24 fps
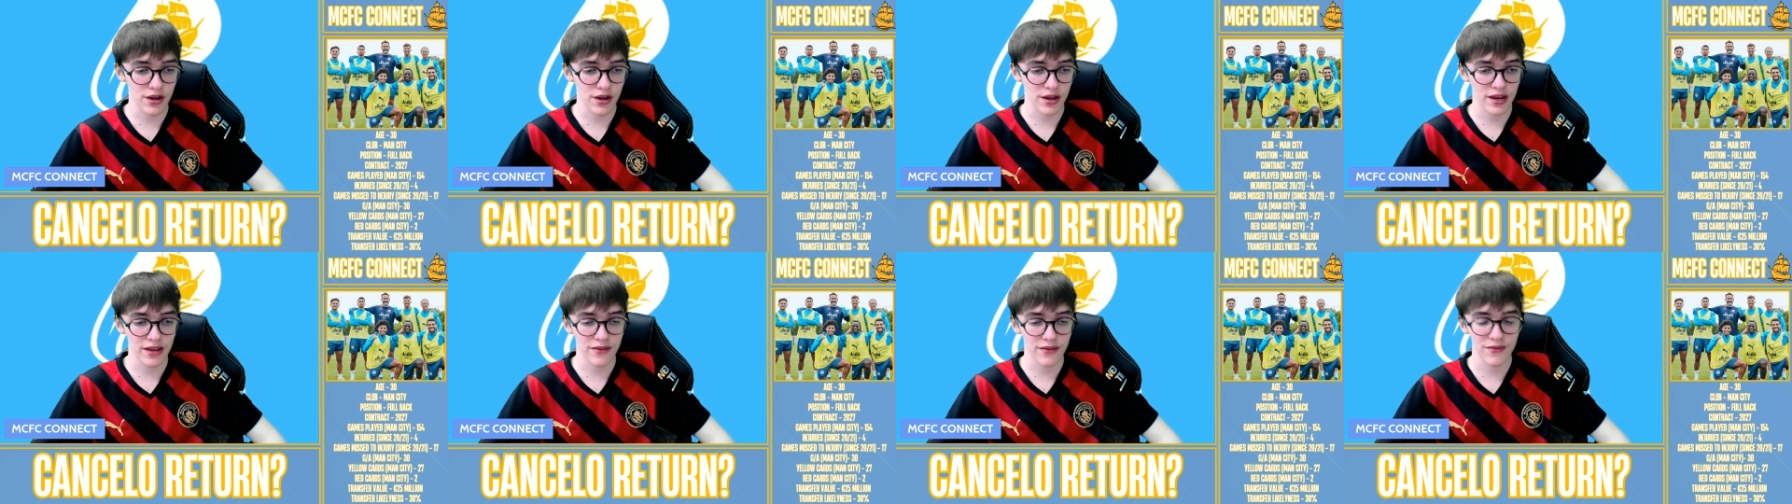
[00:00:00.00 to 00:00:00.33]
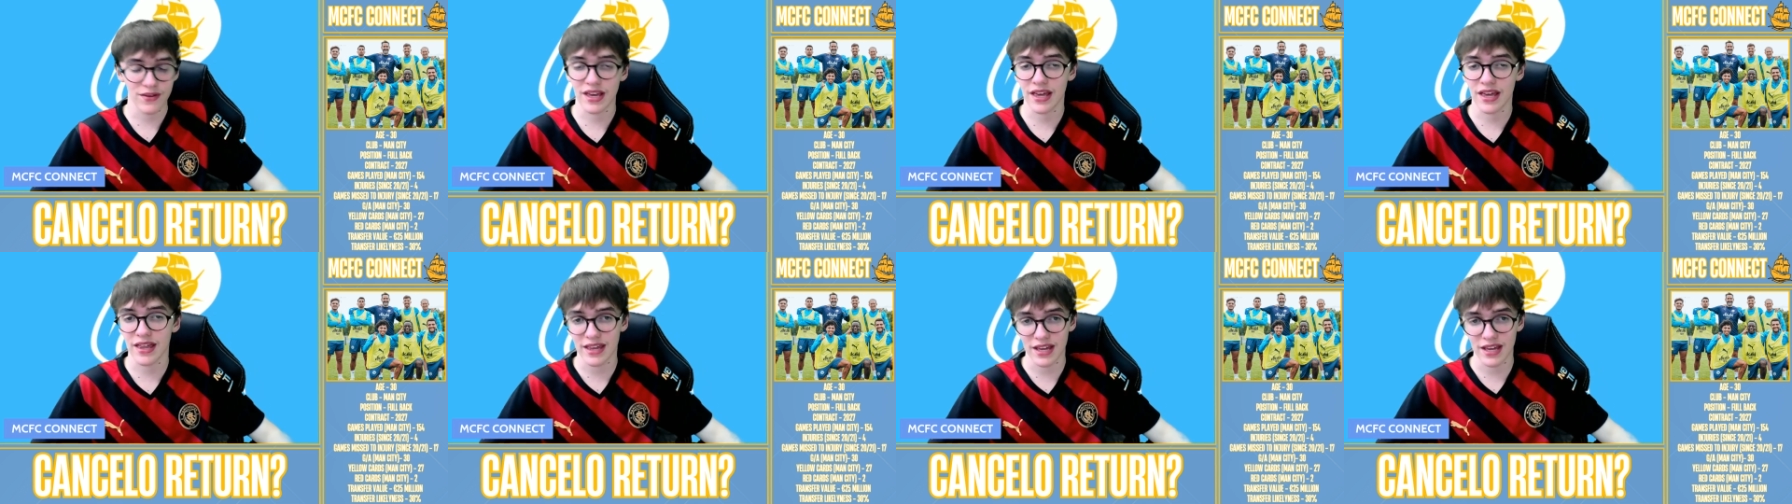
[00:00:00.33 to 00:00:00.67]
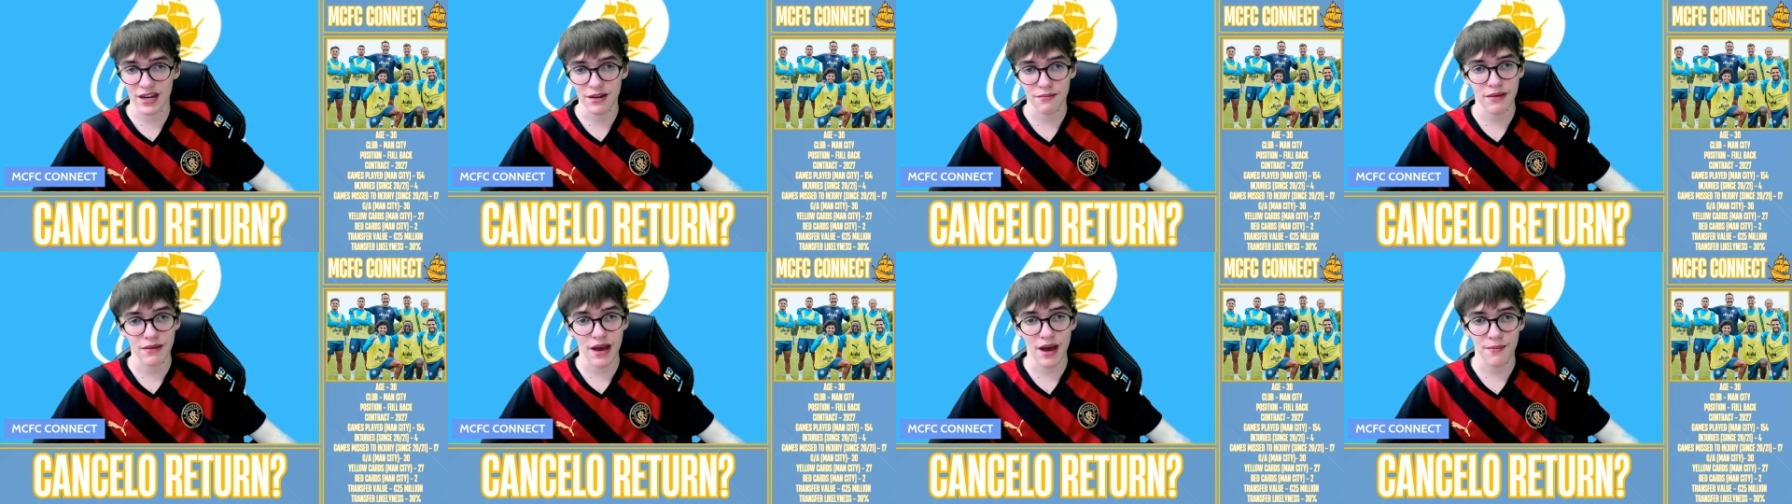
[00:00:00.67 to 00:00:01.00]
and even
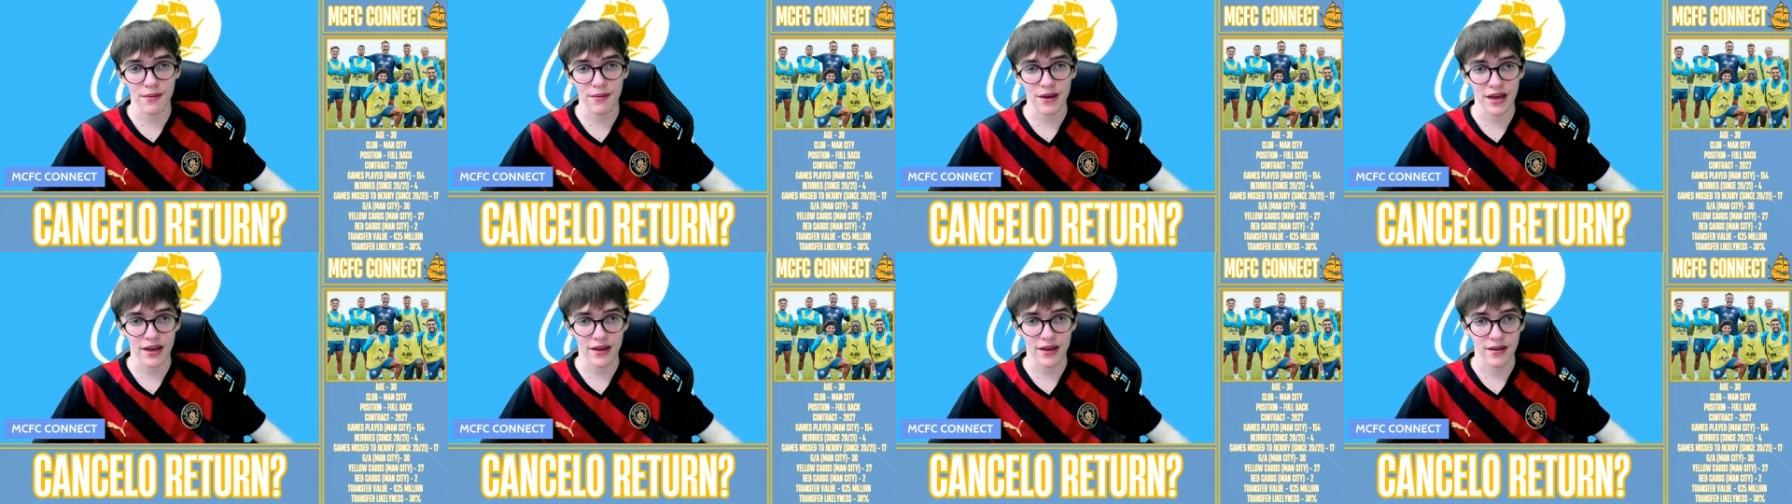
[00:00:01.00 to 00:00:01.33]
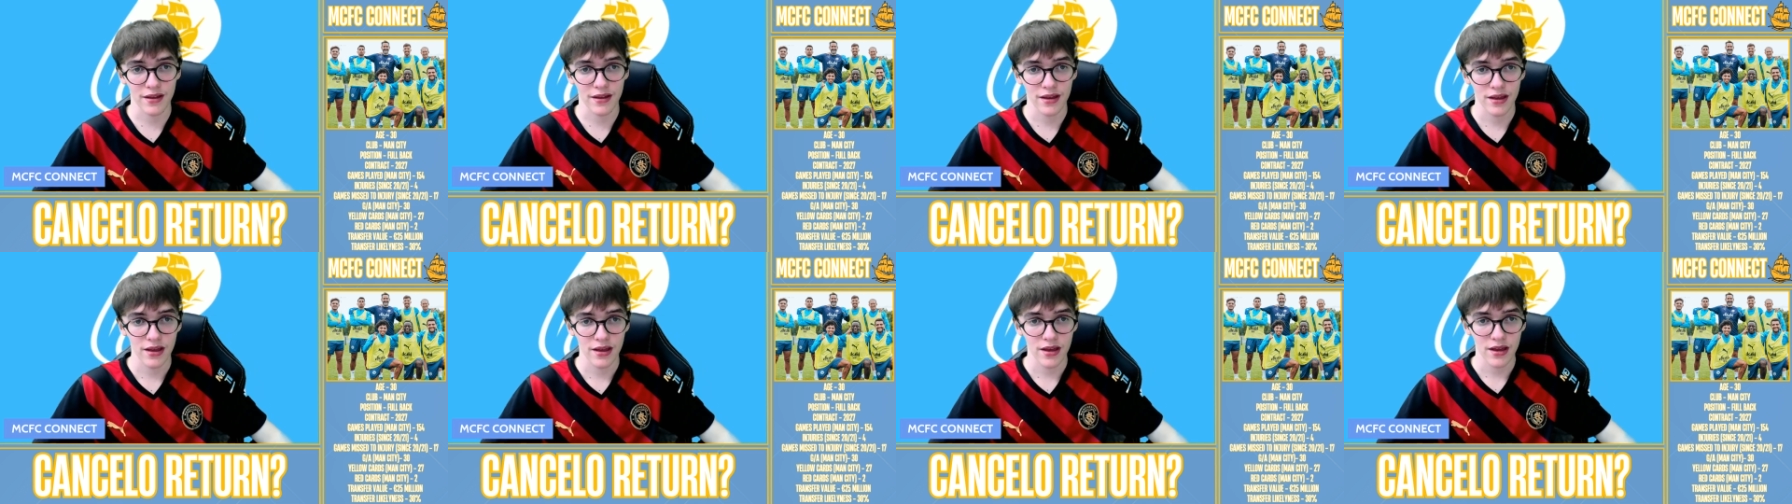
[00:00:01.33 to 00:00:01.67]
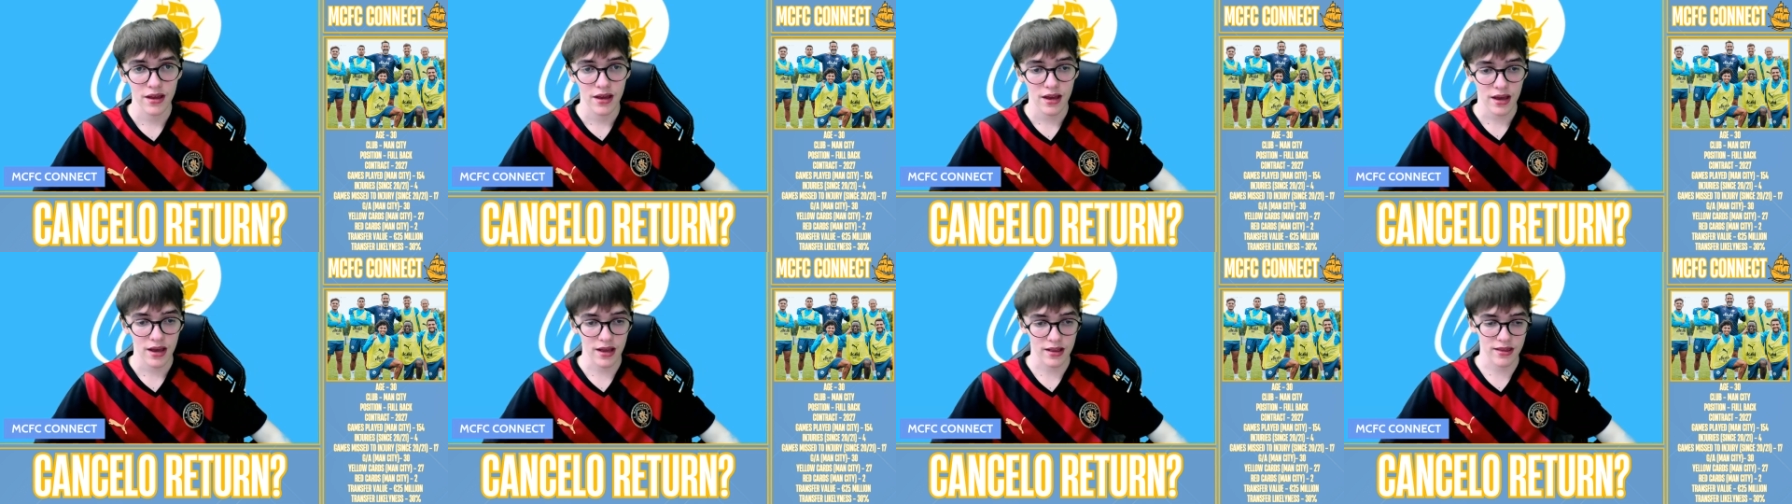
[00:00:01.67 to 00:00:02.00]
Kylian Mbappe
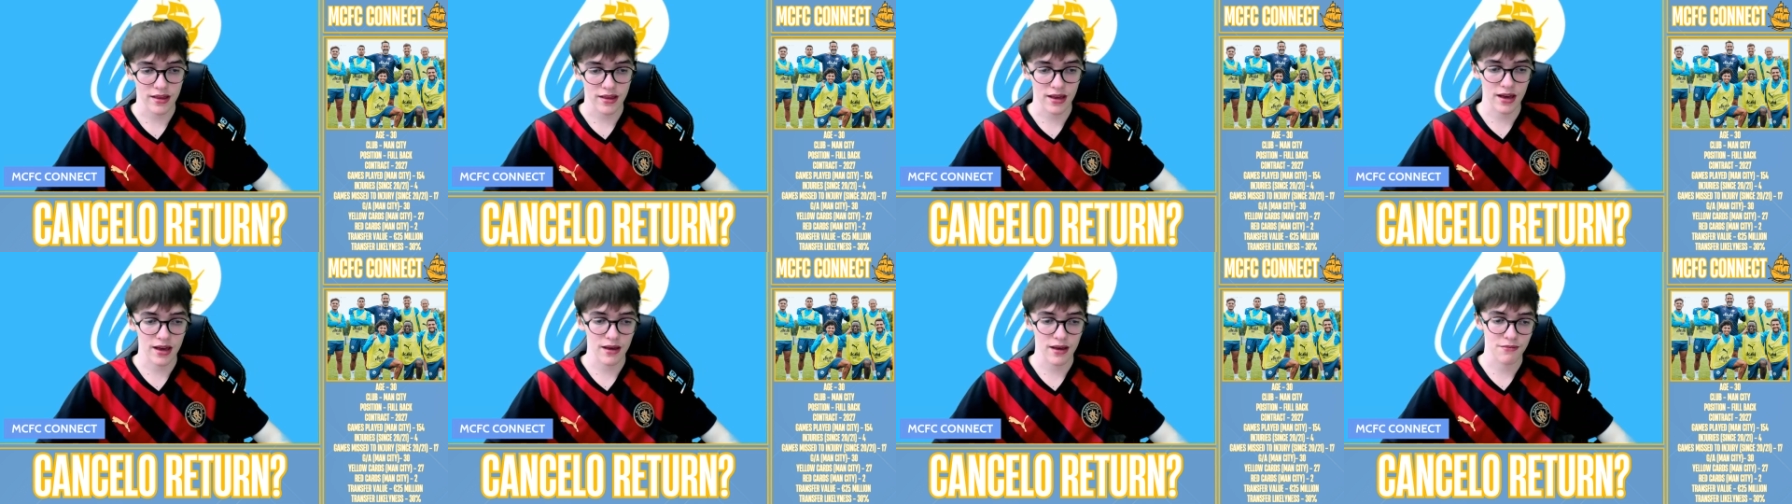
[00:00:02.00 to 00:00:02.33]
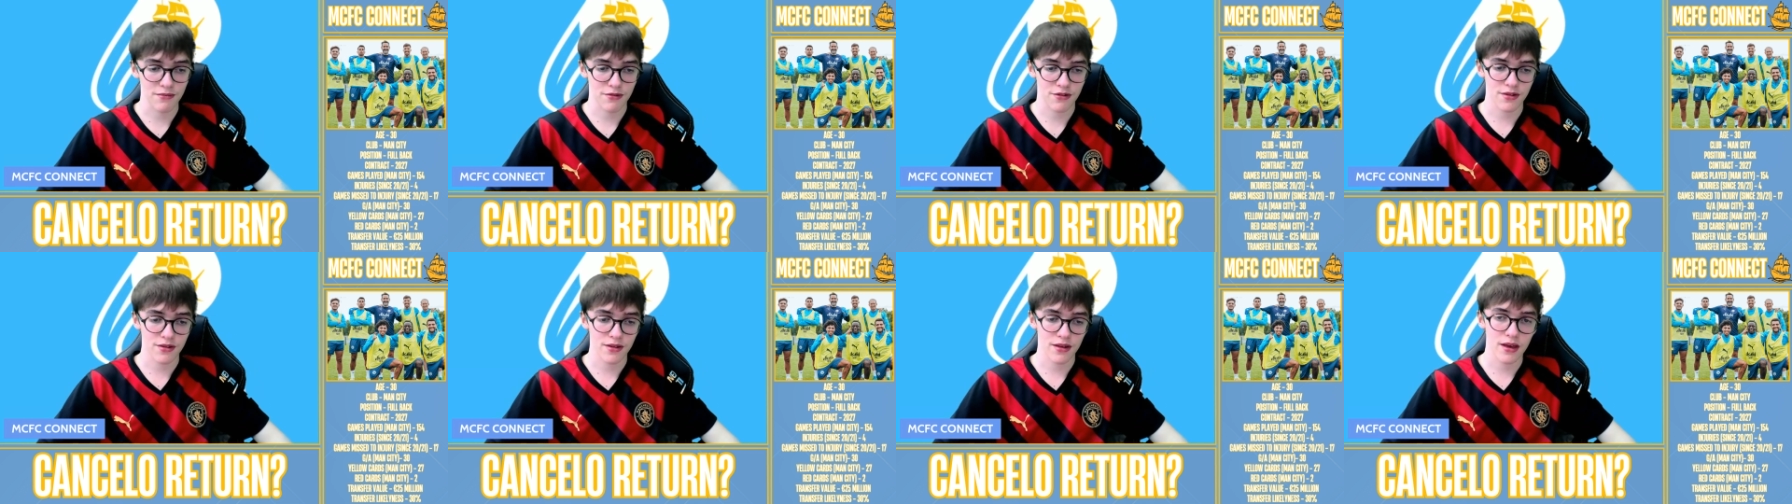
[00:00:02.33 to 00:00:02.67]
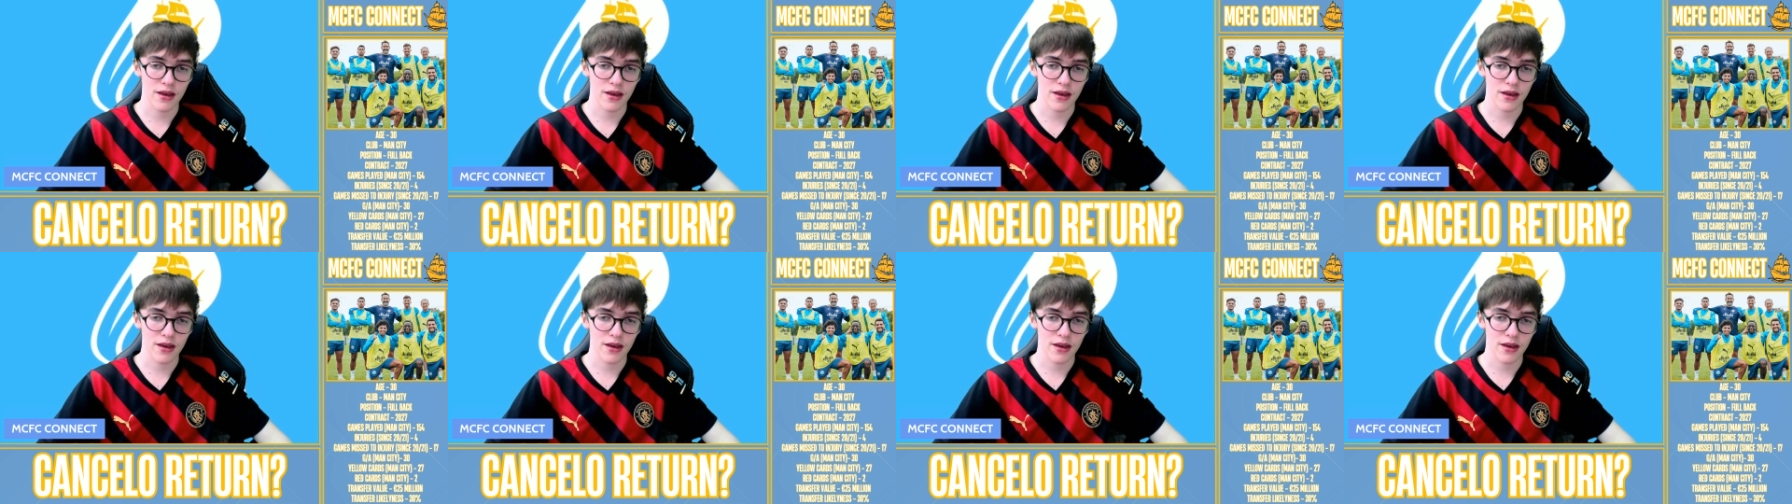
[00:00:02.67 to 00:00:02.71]
at times,